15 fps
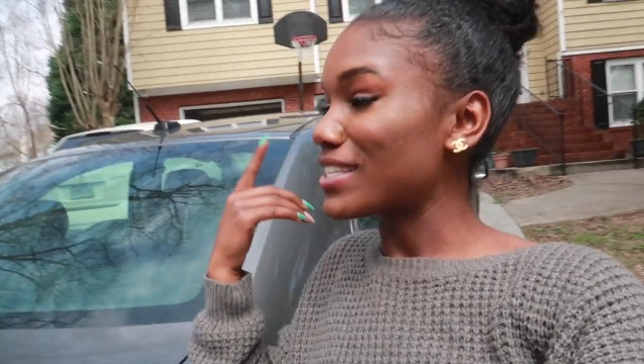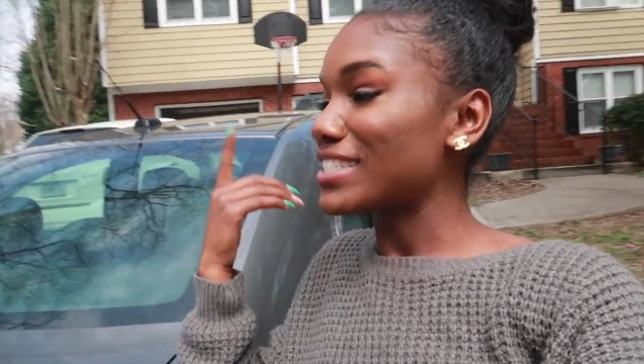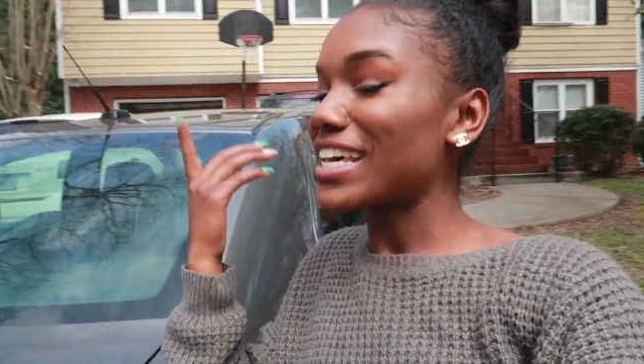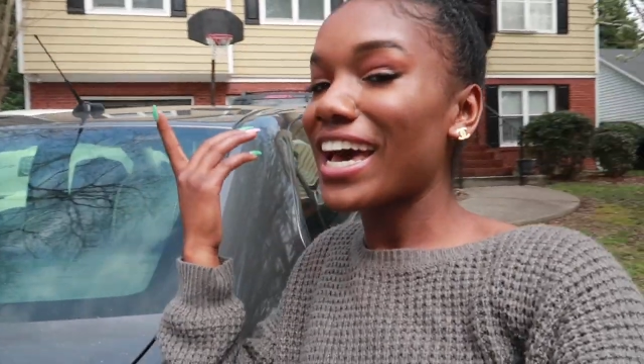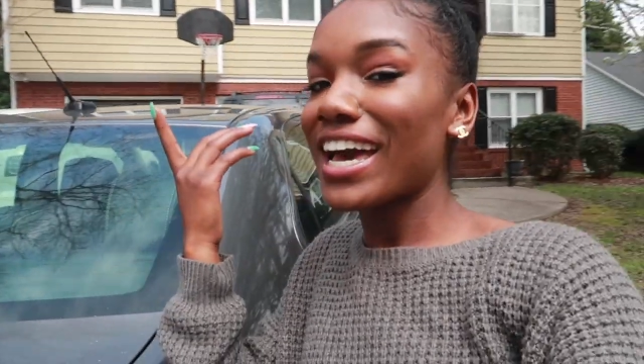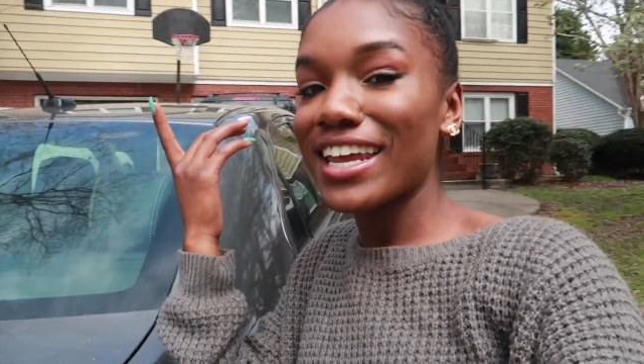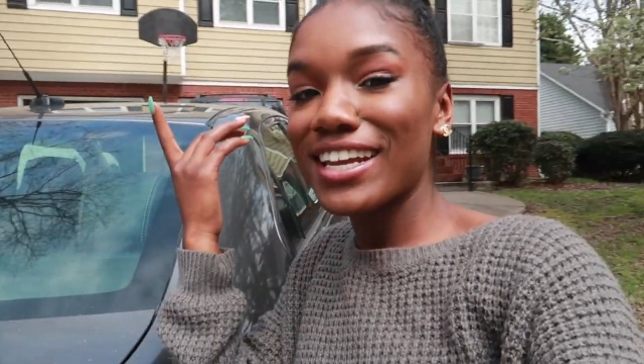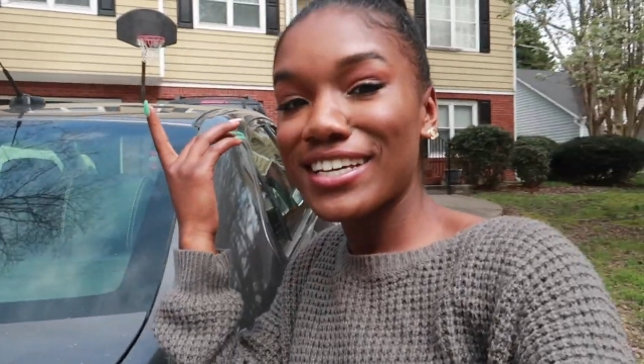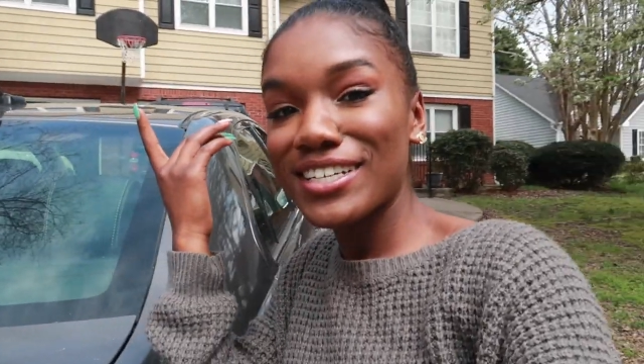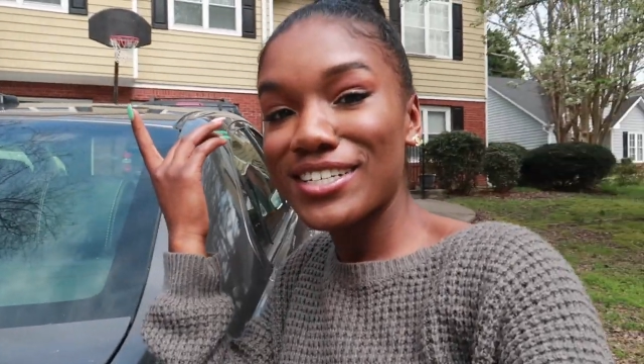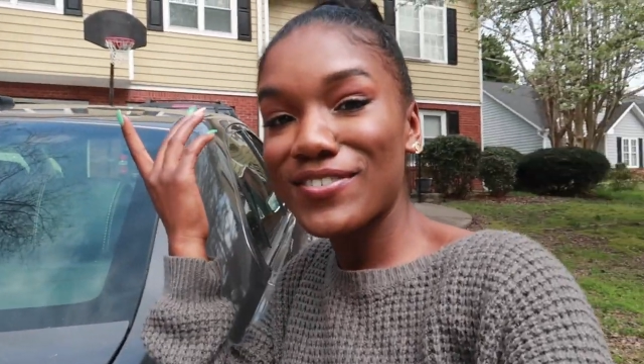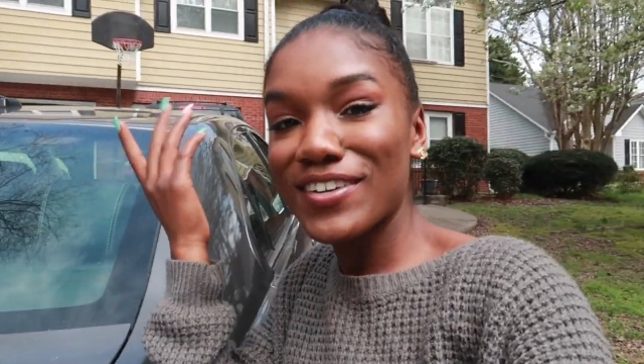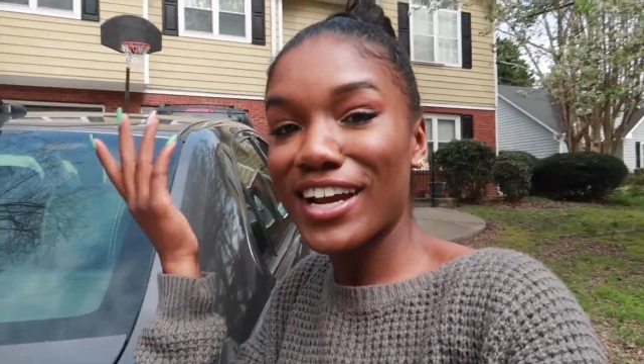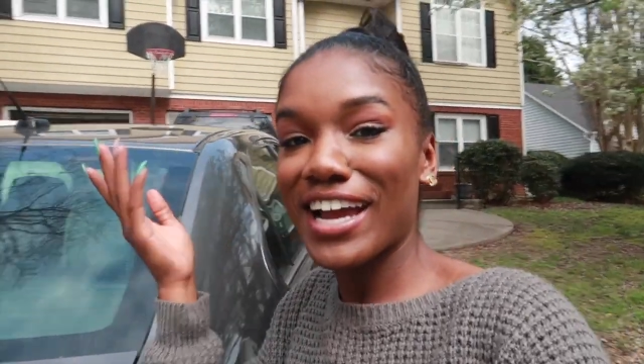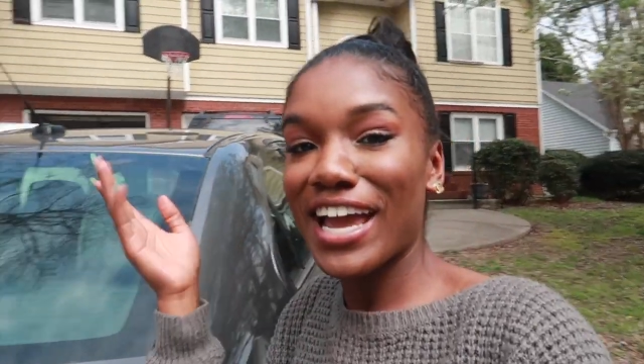the
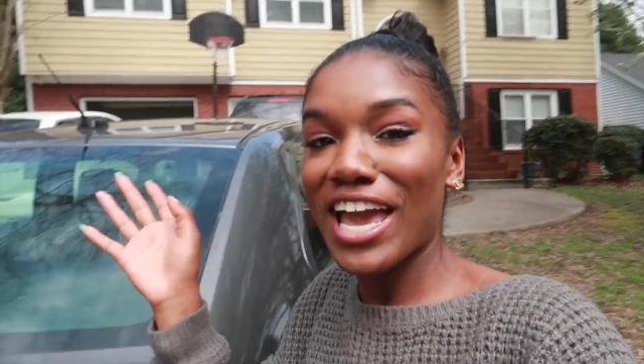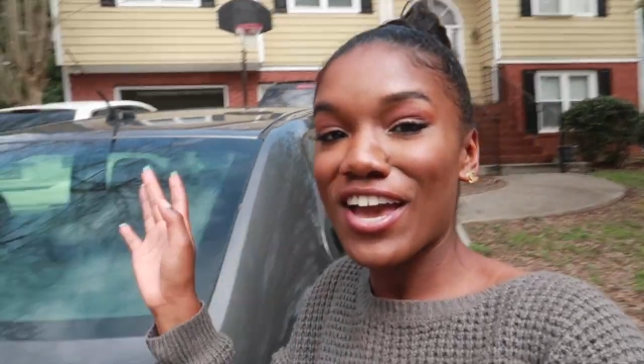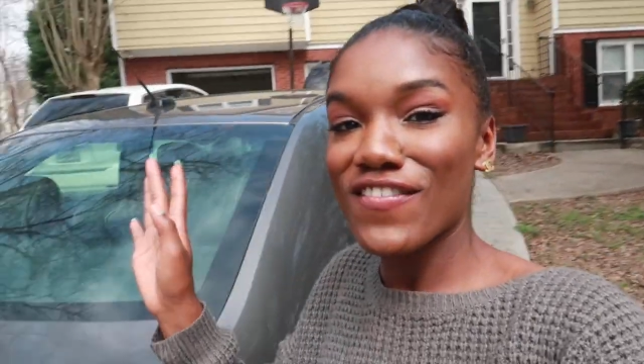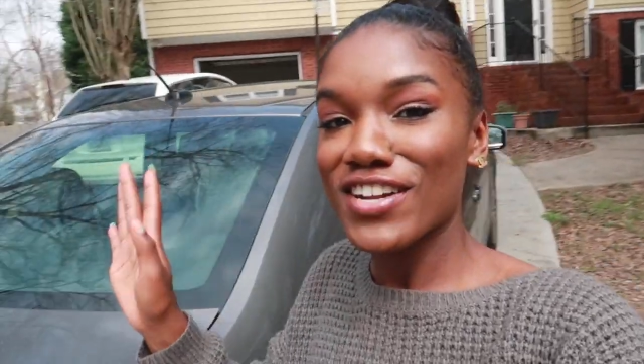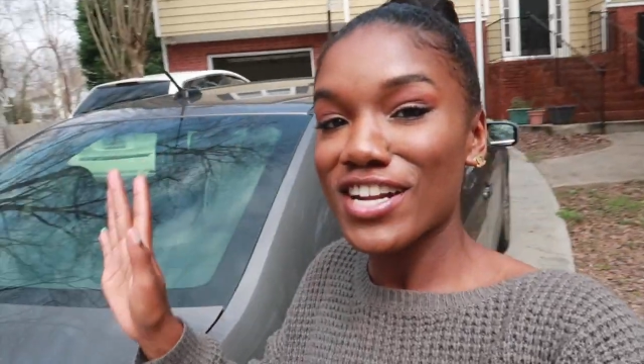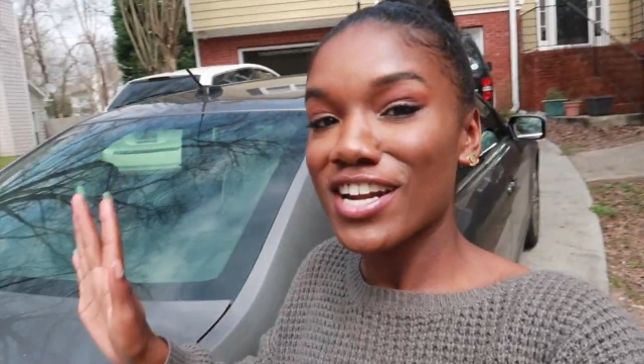title, we are having